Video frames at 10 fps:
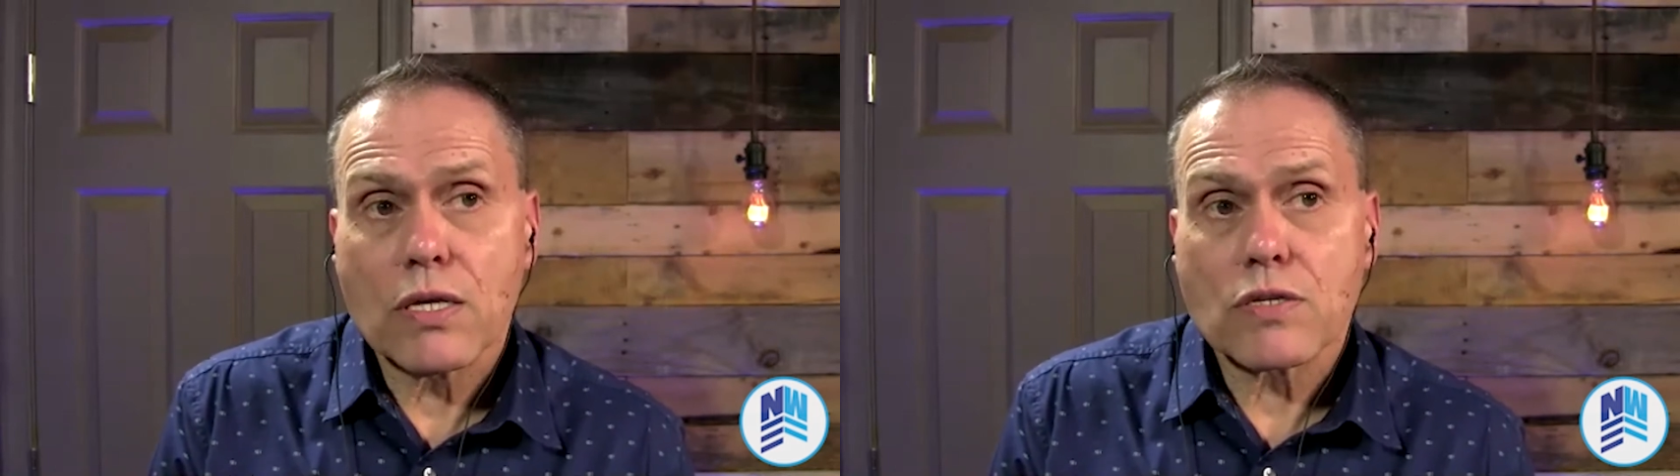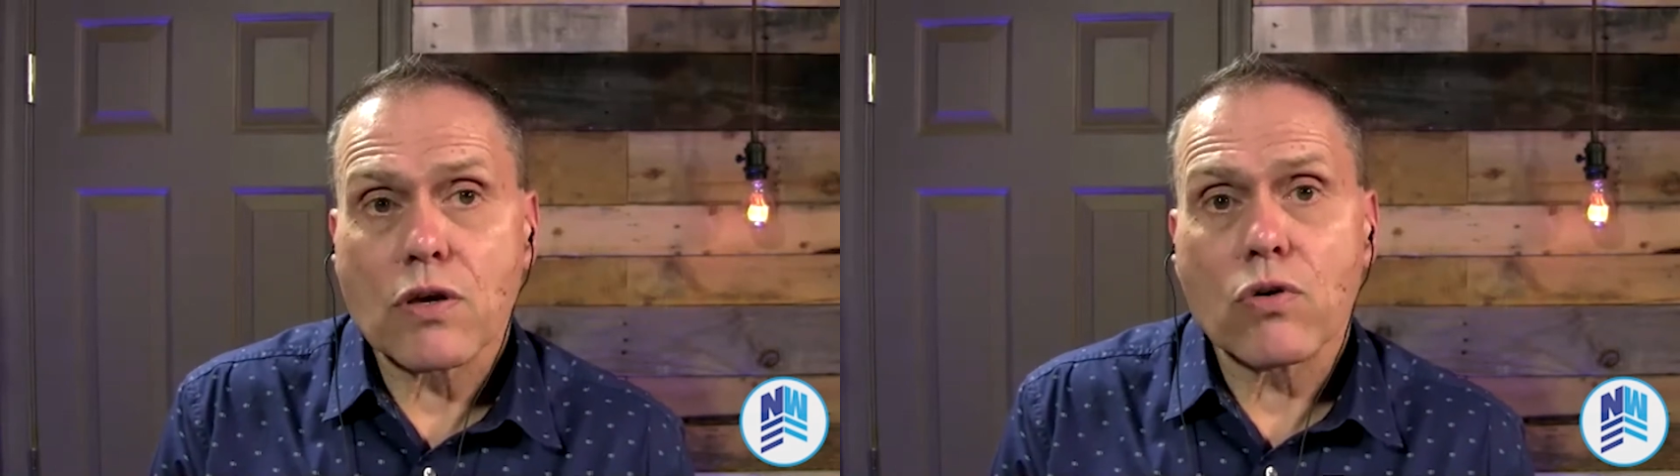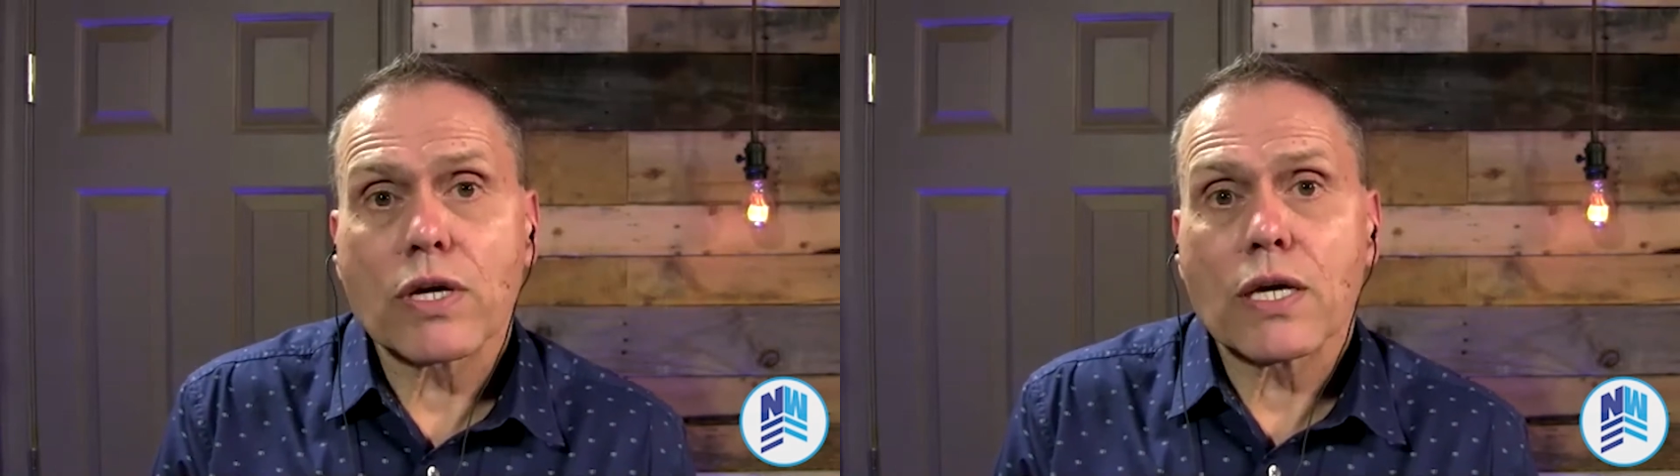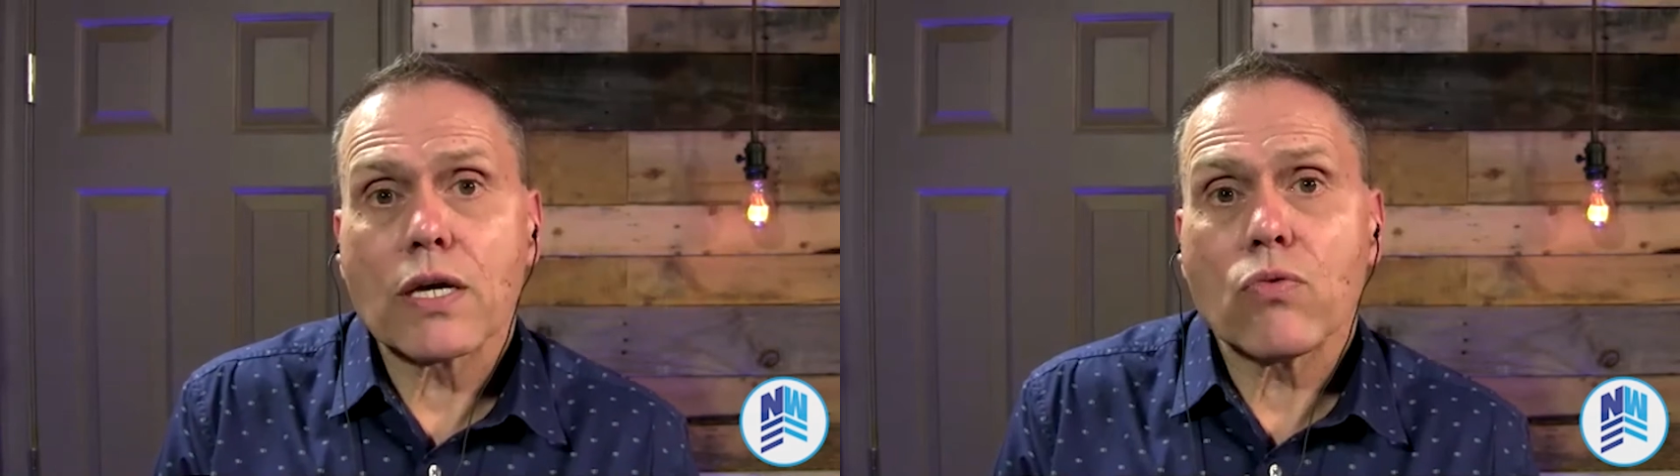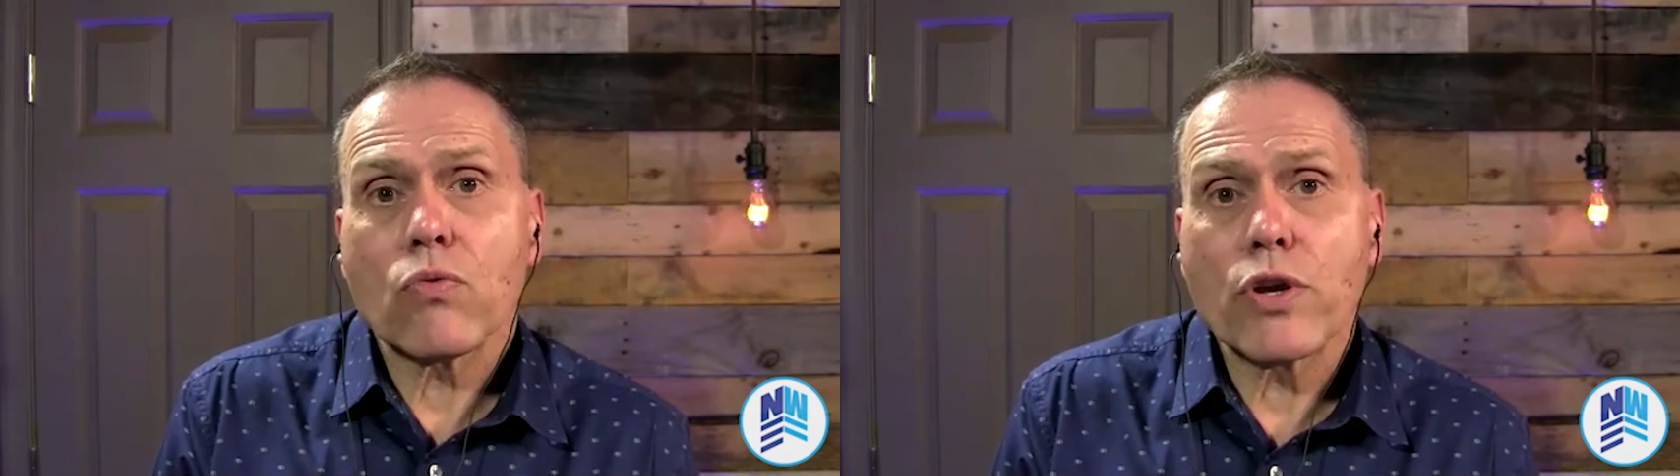So
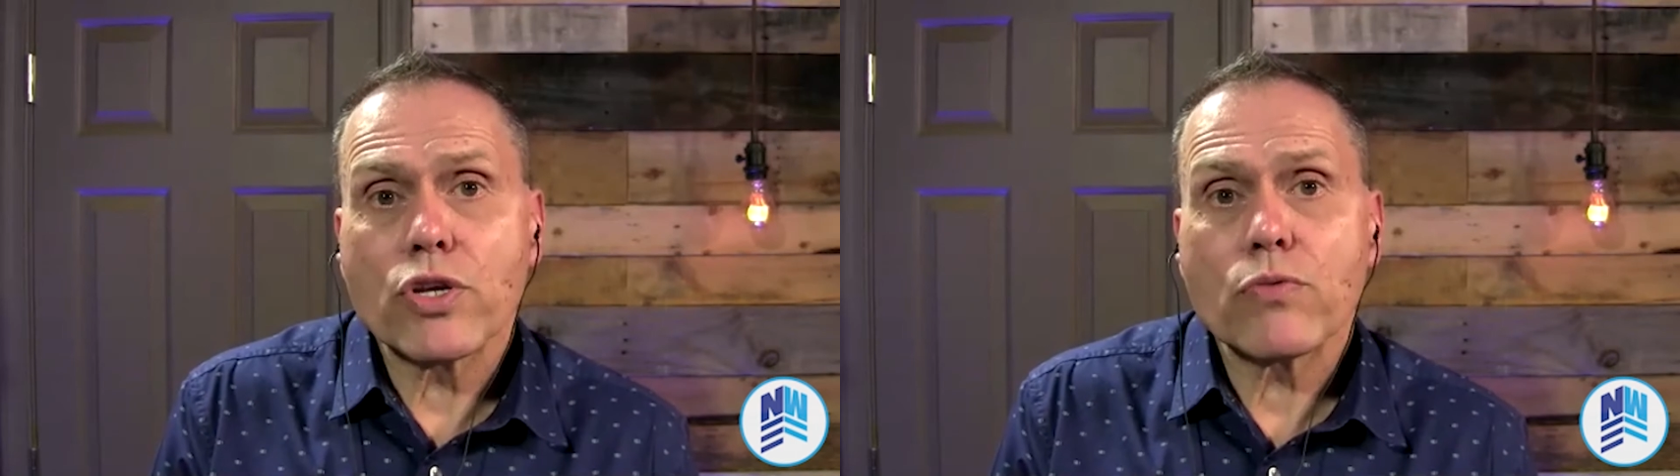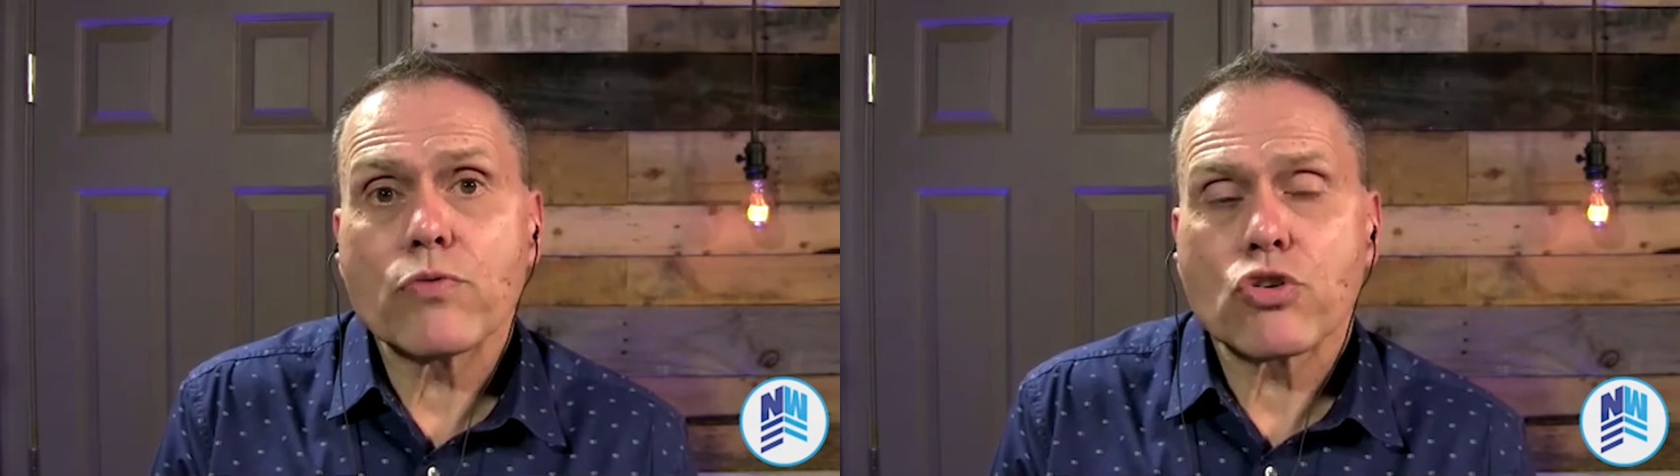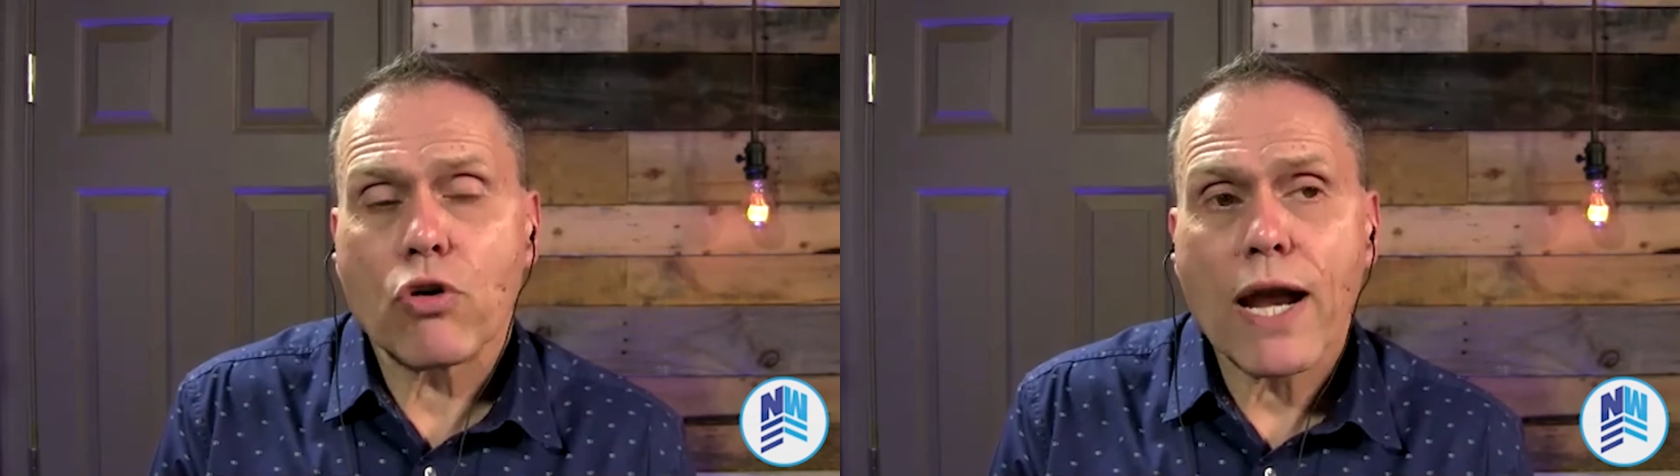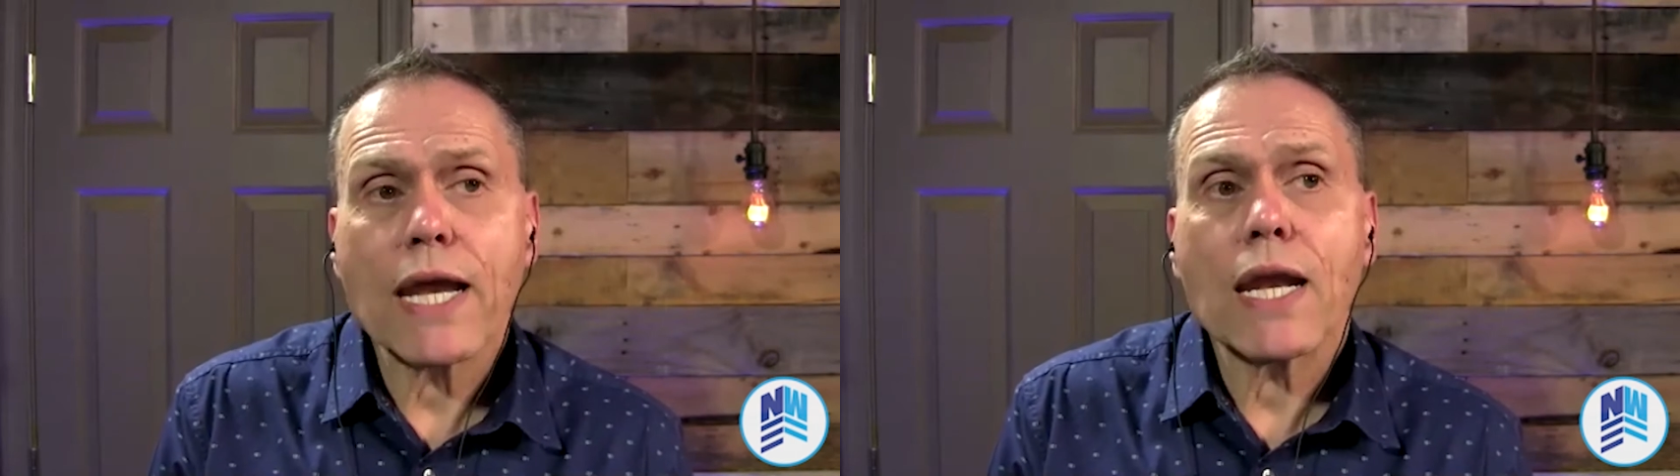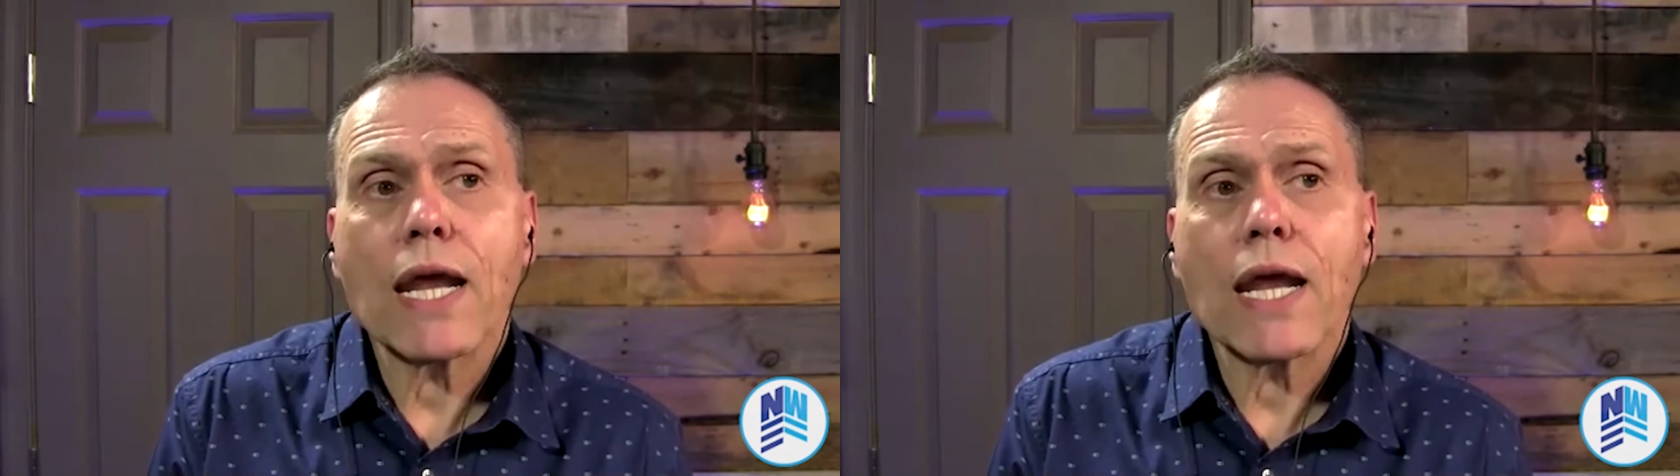when you train